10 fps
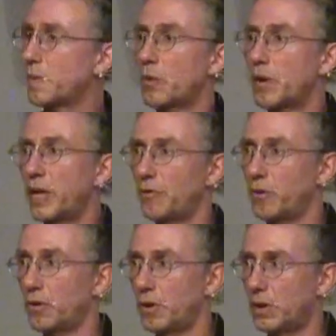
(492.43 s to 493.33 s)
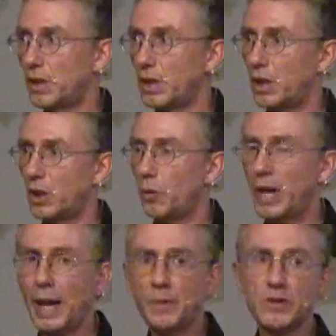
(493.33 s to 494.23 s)
me or whatever,
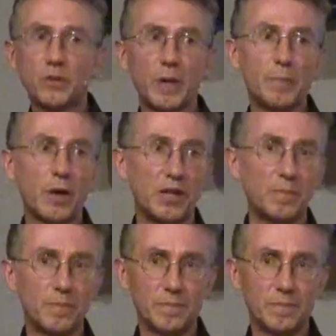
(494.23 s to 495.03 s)
what happens to my body?